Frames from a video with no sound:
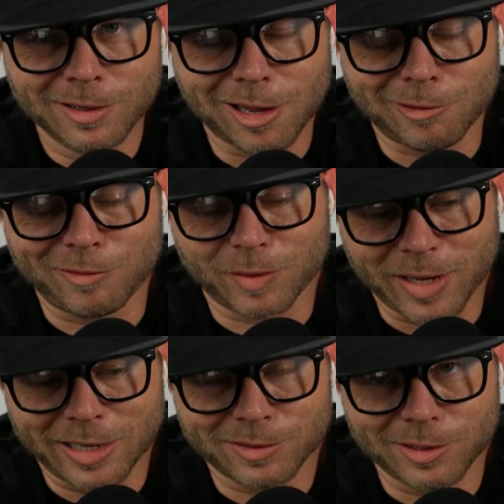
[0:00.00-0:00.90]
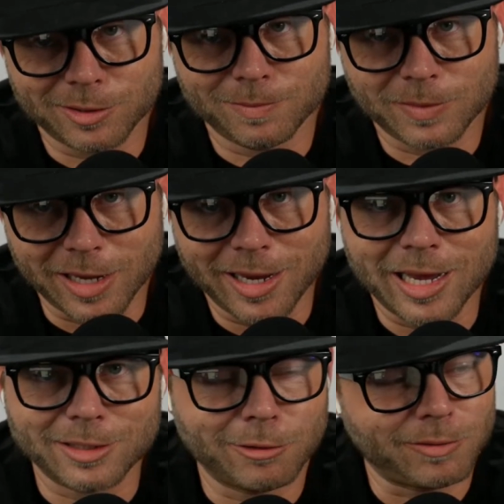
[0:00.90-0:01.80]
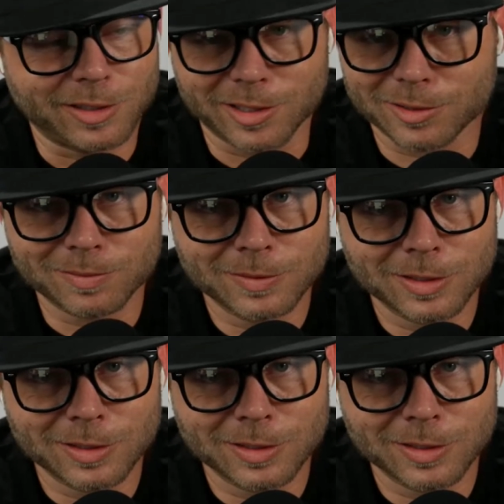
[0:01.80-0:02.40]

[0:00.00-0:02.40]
I don't have the capacity to. AI totally does